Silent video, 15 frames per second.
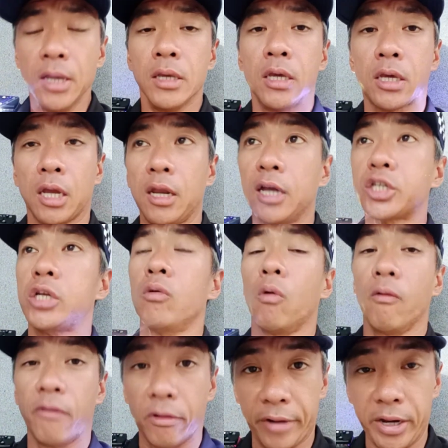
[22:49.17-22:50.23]
he can actually
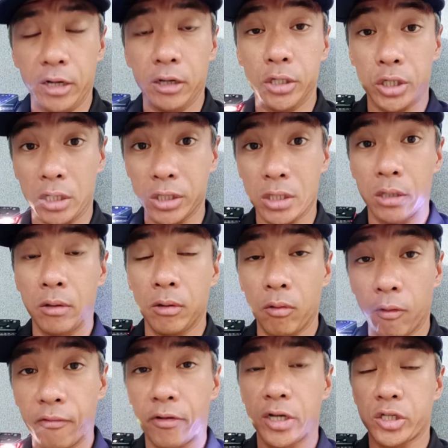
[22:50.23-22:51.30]
override at a junction,
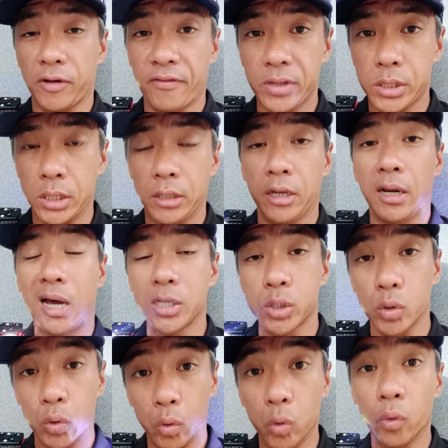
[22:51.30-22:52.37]
override traffic signal and ask
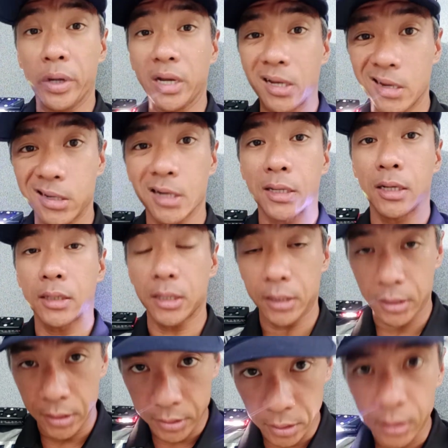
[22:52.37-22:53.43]
you to go and
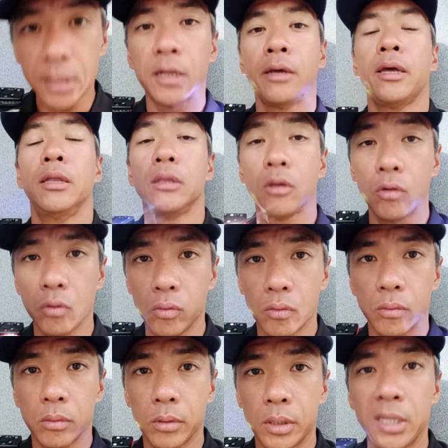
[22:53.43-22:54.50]
clear until
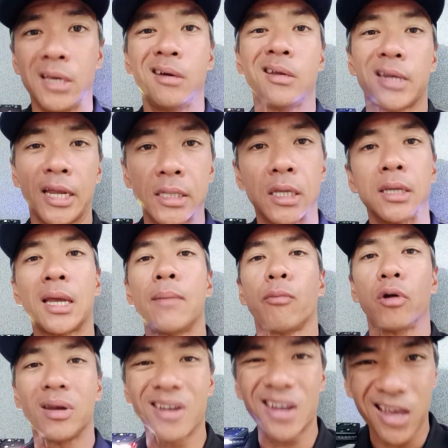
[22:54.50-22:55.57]
near
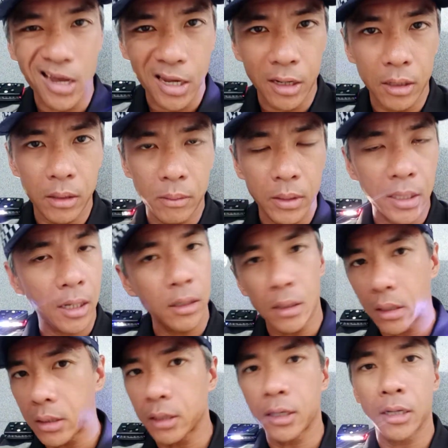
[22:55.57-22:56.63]

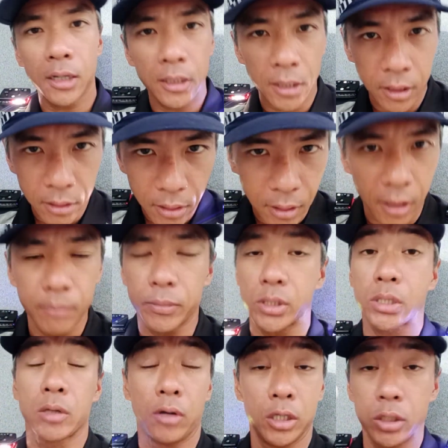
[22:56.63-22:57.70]

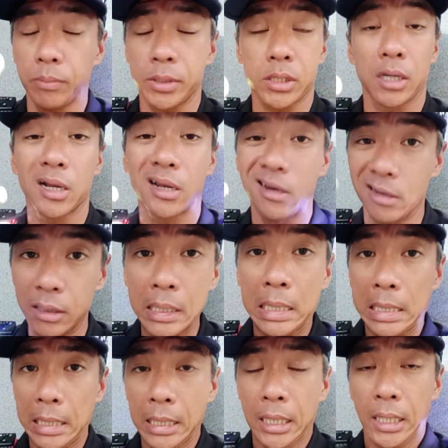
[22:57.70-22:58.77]
99.9999999% or 100% clear.
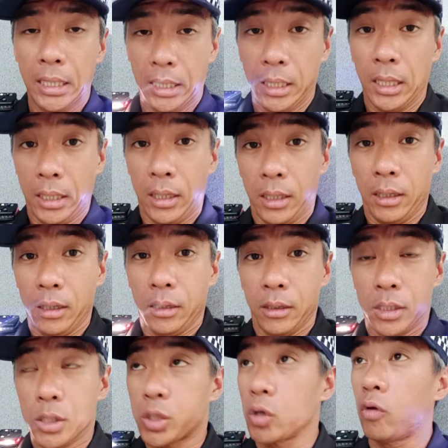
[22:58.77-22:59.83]

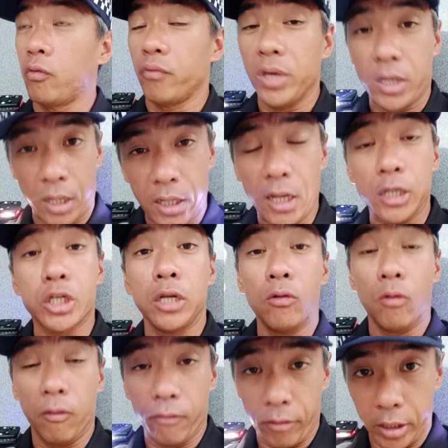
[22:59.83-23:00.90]
So we can actually
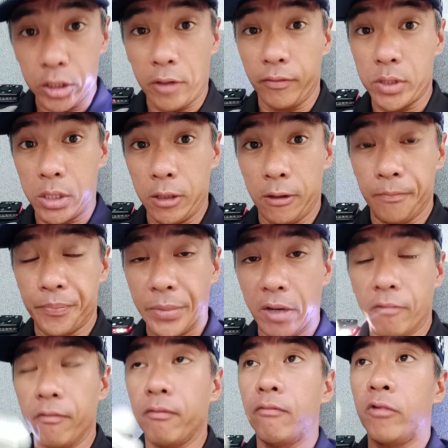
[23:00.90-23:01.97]
override traffic signal.
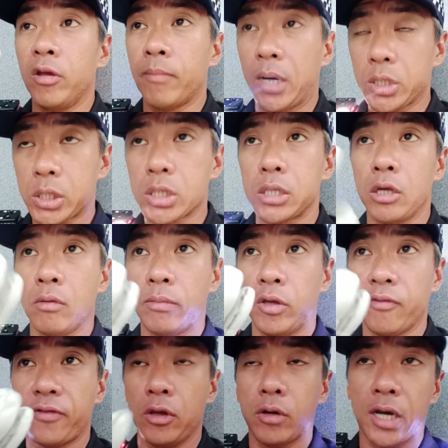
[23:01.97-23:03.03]
We must,
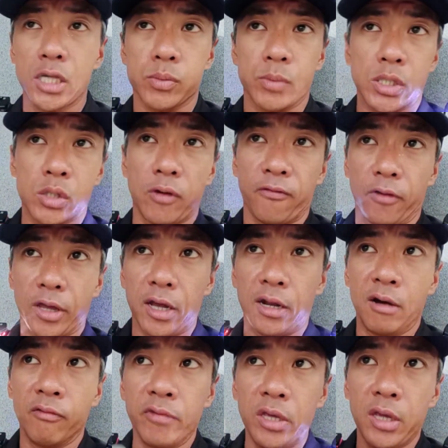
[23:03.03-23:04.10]
you guys must not forget,
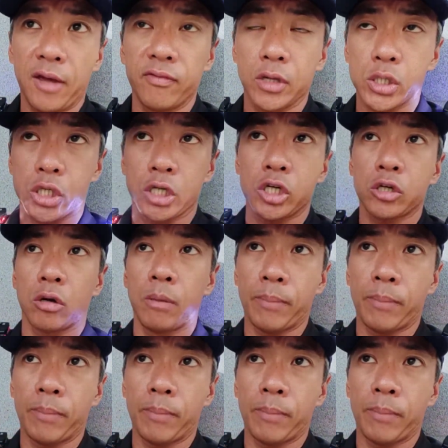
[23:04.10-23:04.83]
we have the statutory